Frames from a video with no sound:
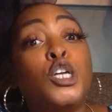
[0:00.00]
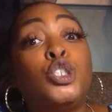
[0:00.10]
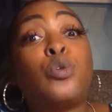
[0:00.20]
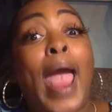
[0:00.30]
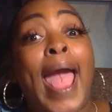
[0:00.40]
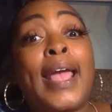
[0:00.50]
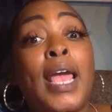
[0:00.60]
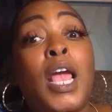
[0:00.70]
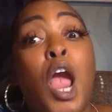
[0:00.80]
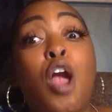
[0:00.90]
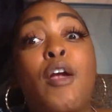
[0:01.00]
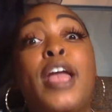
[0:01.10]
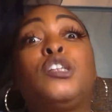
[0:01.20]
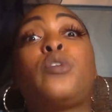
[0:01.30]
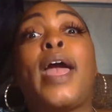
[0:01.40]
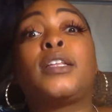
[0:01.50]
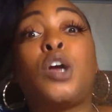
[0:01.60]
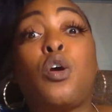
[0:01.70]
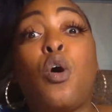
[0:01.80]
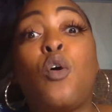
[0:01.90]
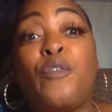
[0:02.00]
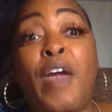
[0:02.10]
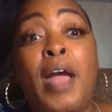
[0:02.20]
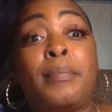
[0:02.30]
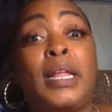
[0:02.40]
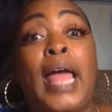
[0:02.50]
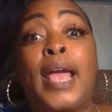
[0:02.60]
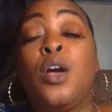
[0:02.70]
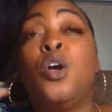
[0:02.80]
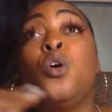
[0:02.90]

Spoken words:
dragging her and dragged her whole family, like